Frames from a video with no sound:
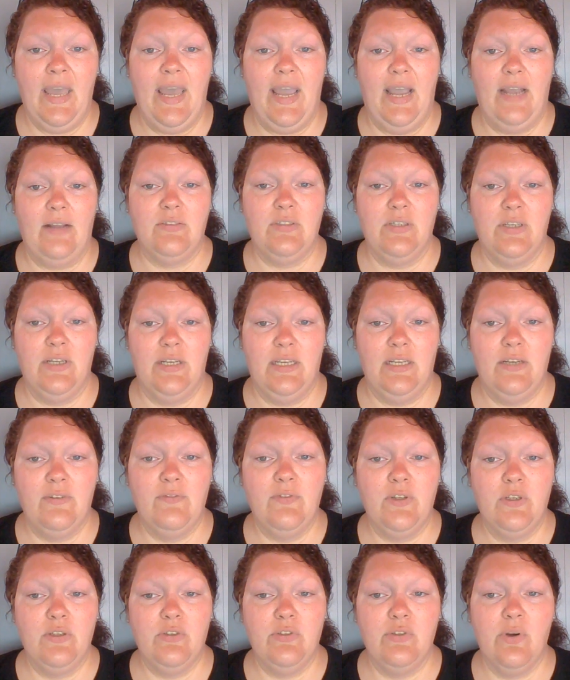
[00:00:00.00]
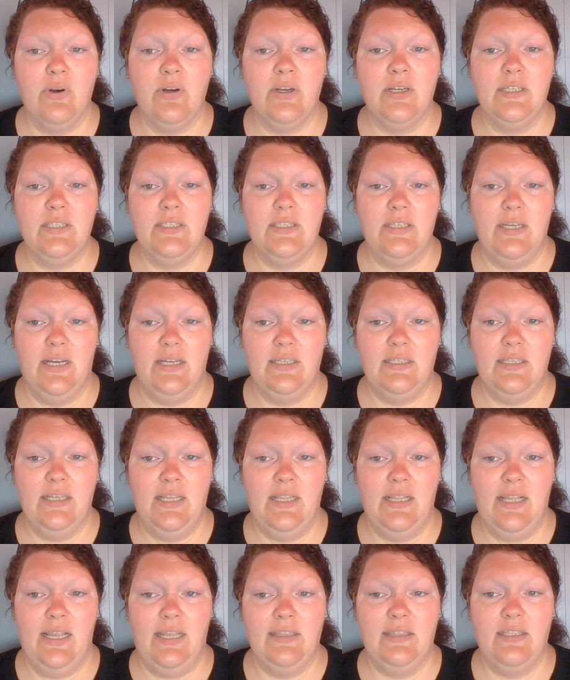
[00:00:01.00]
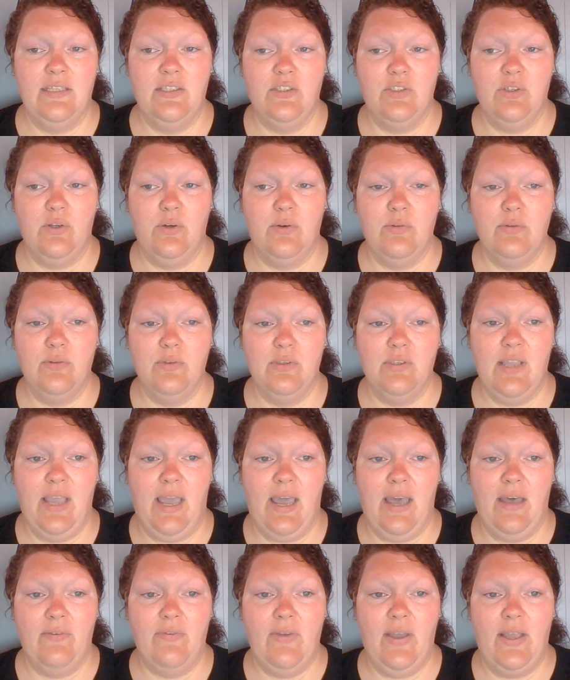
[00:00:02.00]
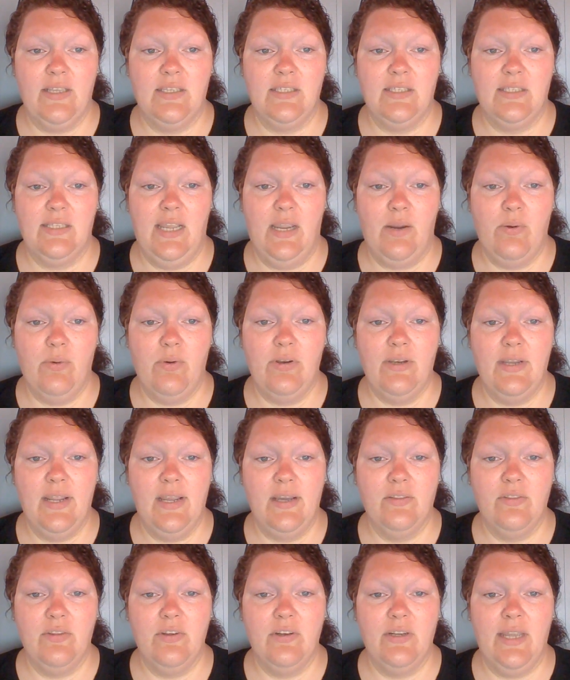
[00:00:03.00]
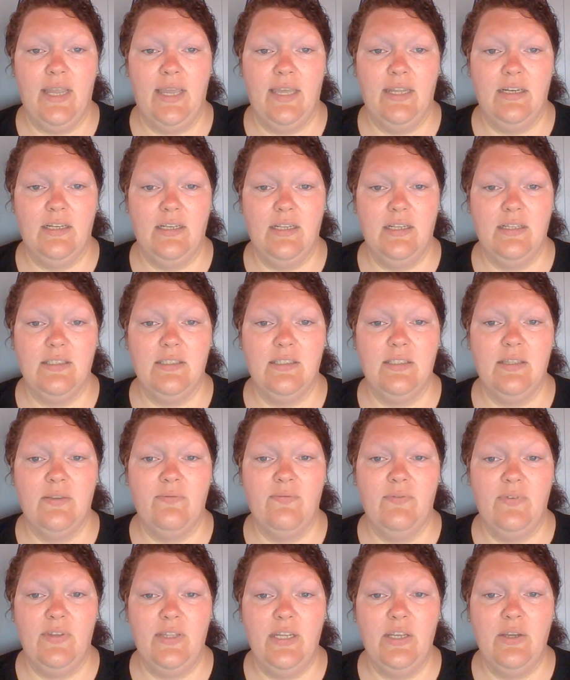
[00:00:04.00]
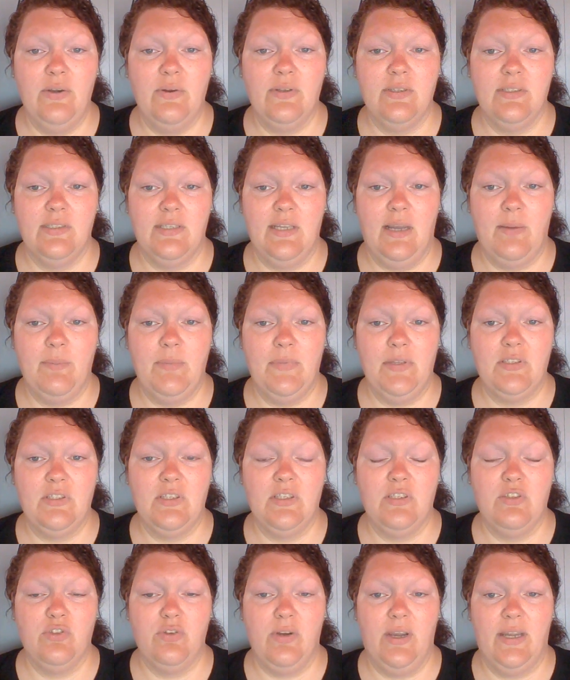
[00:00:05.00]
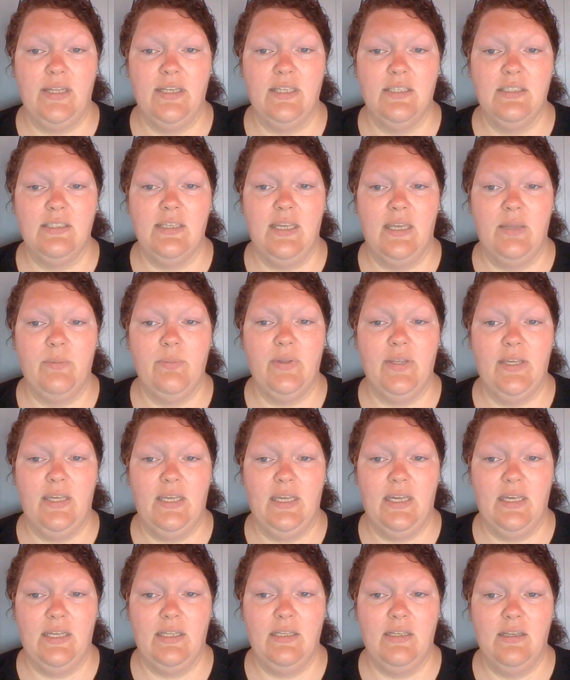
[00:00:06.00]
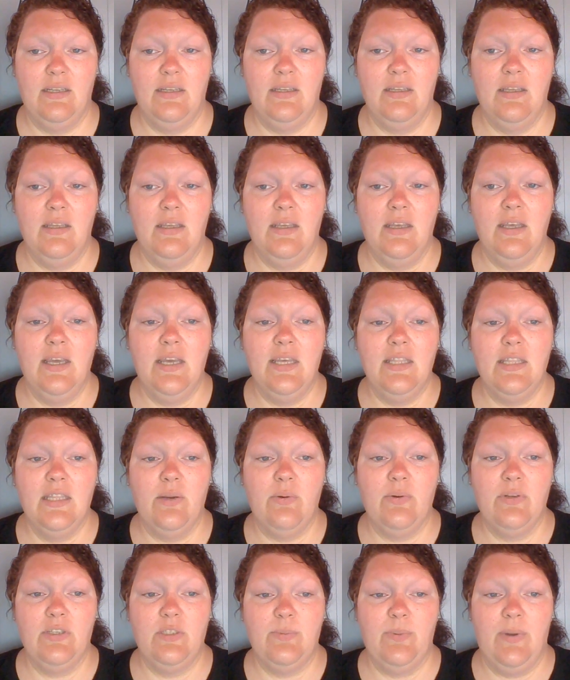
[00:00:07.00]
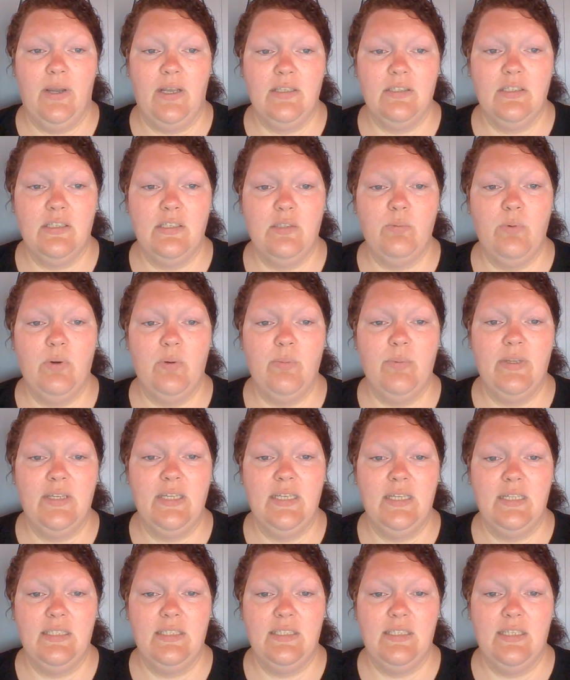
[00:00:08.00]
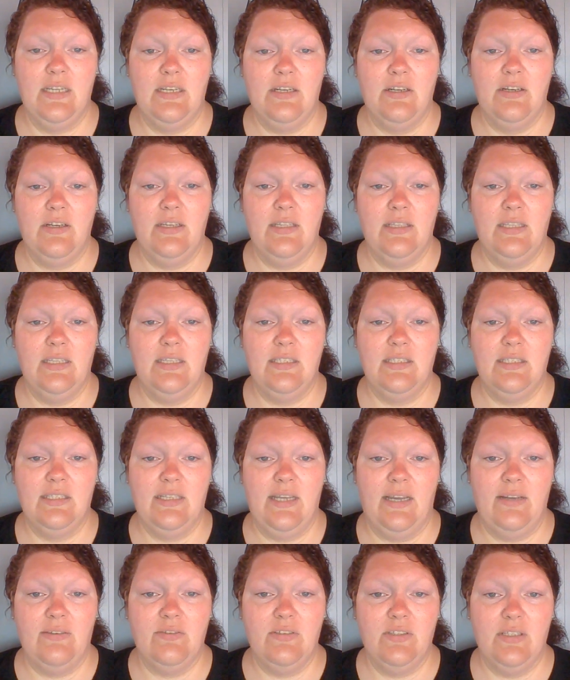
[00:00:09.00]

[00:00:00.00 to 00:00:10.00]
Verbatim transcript: After interviews are conducted and the school staff has narrowed down their candidates, the video assignments and trainings can begin. Their responses will be considered and the staff